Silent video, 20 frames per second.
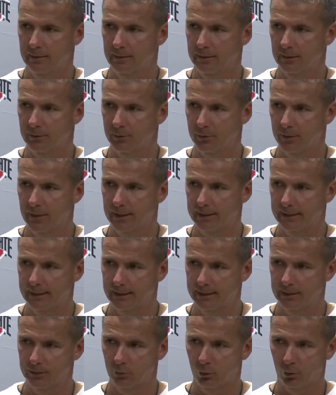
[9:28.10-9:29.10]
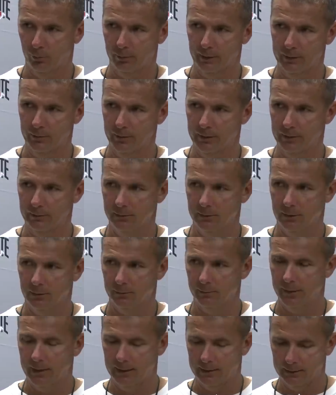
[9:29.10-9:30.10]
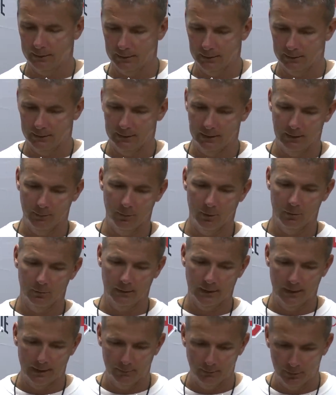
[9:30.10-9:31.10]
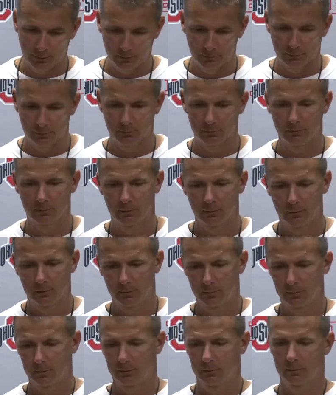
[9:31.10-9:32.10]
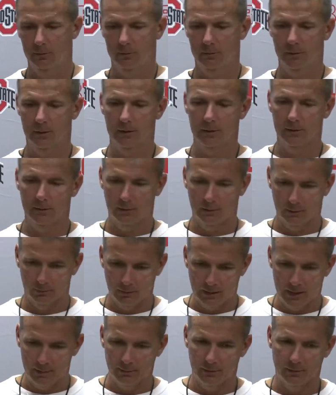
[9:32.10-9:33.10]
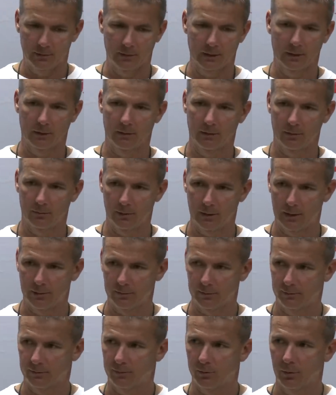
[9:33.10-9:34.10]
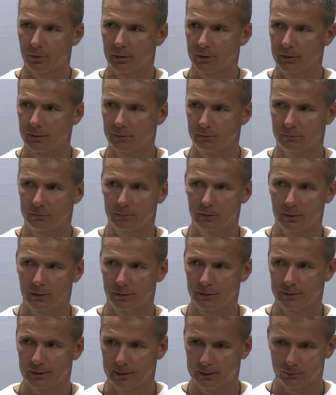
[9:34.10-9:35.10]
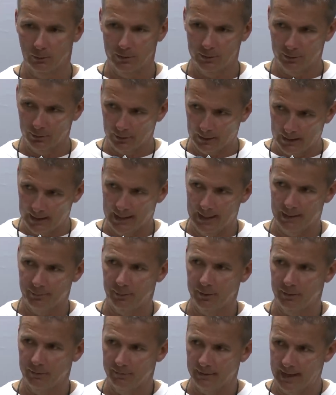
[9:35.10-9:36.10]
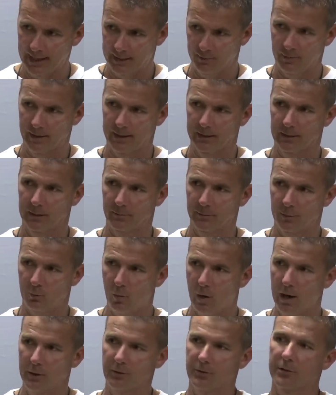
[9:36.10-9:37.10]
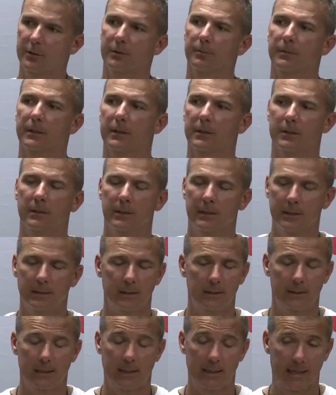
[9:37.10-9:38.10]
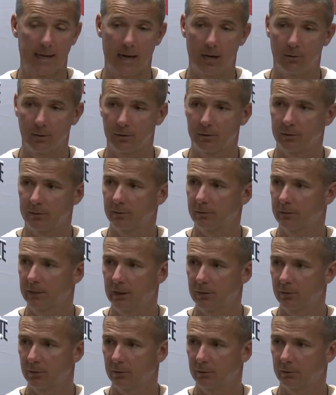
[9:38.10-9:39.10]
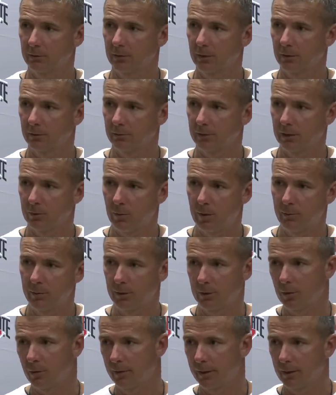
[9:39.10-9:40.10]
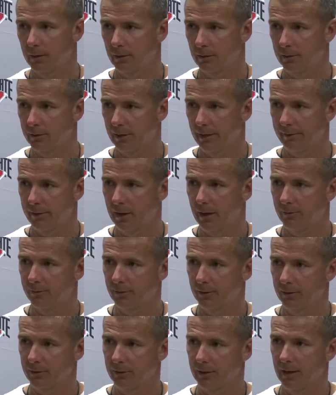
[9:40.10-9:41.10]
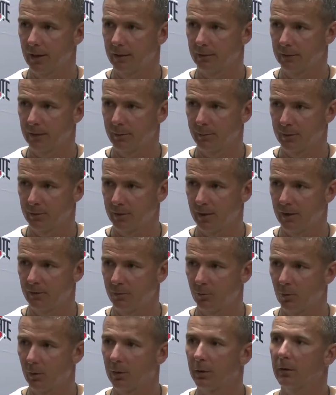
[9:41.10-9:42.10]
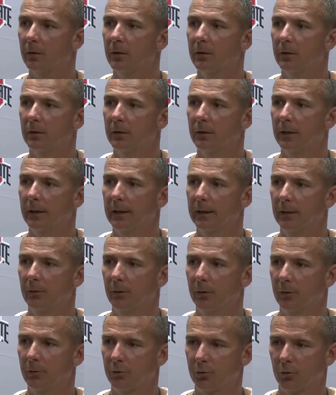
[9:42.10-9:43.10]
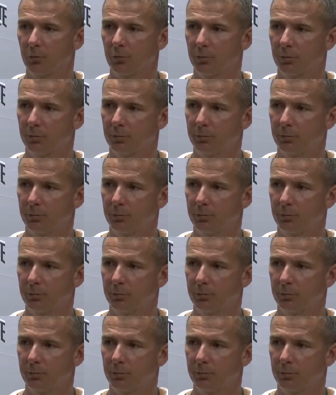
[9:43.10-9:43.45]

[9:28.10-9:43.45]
that you're not getting, normally we, you know, back in the Tebow, Cam Newton, uh, Denard Robinson area when I was at Florida, you, you know, they went to your camp, you evaluated them, you watched them, and, and now it's, kids are, you know, saying, well, I'm going to go here because you haven't offered us yet, and I'm a sophomore. You know, those are